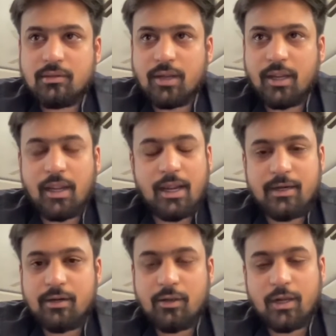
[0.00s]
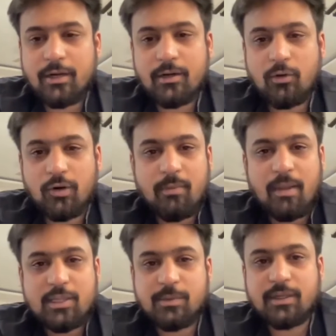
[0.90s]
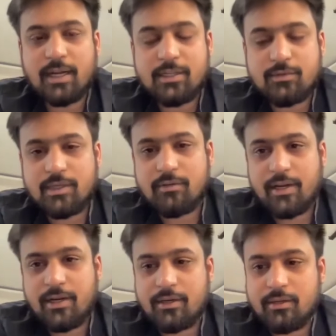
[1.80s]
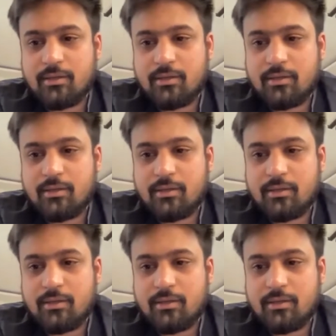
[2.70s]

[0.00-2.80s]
okay and you are a hotel management graduate right